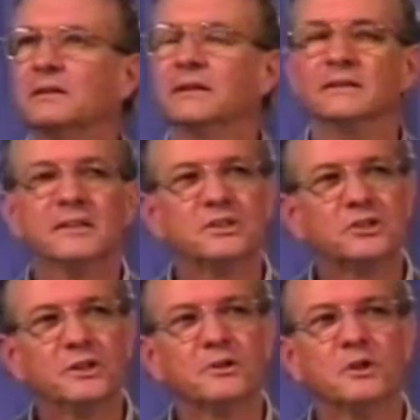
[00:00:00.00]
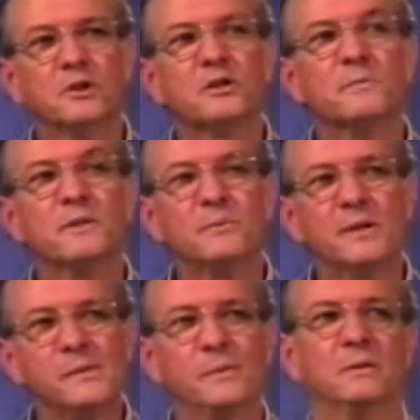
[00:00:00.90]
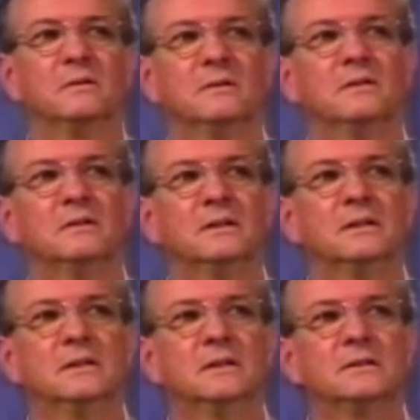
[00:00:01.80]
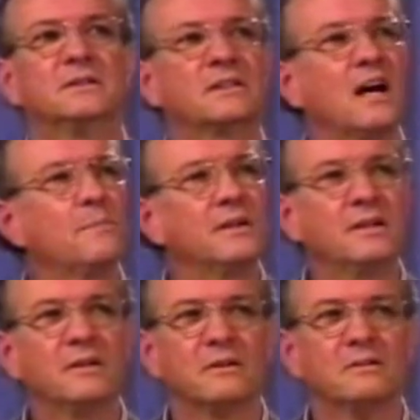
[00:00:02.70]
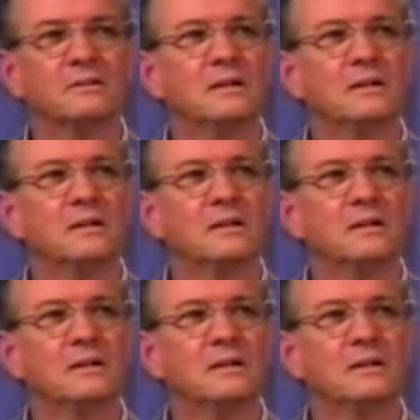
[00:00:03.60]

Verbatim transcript: And this year, you're going to meet people. This coming year,